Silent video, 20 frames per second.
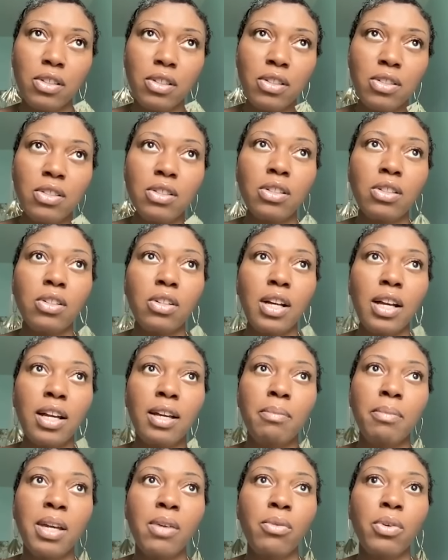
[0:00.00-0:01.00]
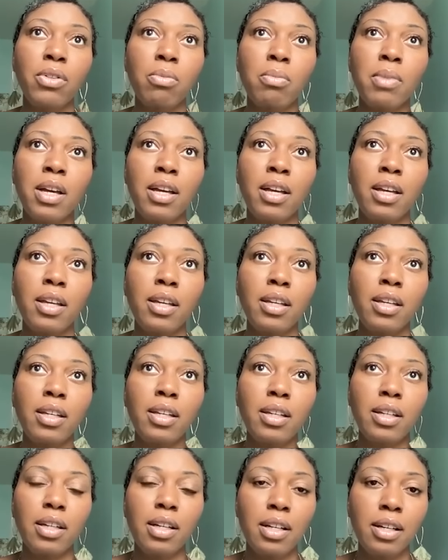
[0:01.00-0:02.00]
until I met with
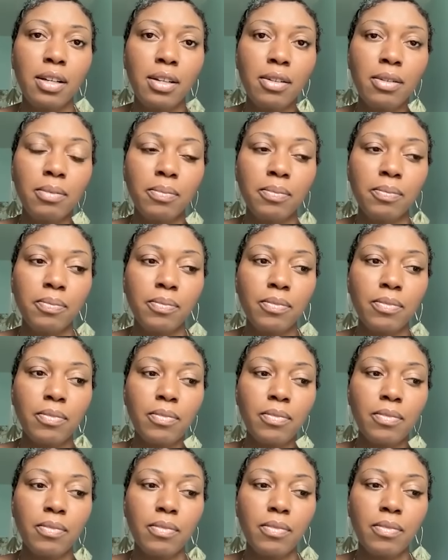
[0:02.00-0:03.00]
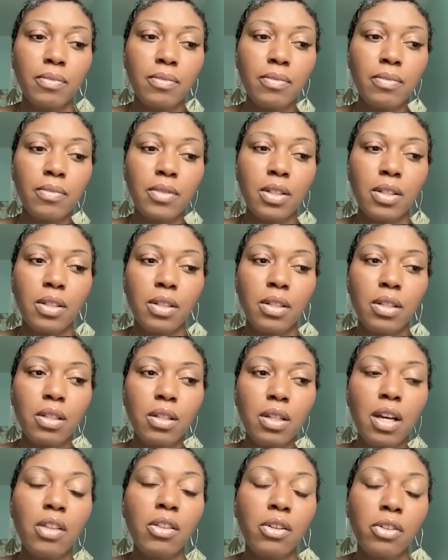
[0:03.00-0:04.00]
my um,
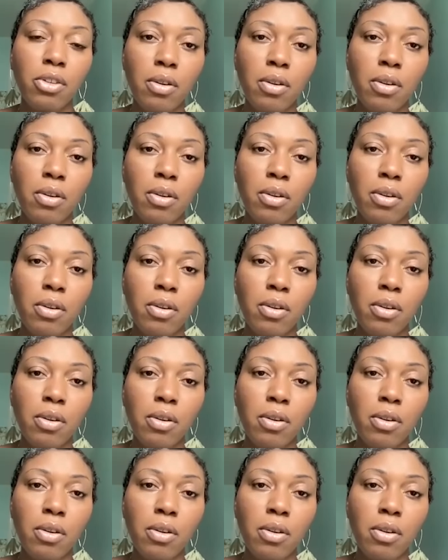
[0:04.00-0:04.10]
other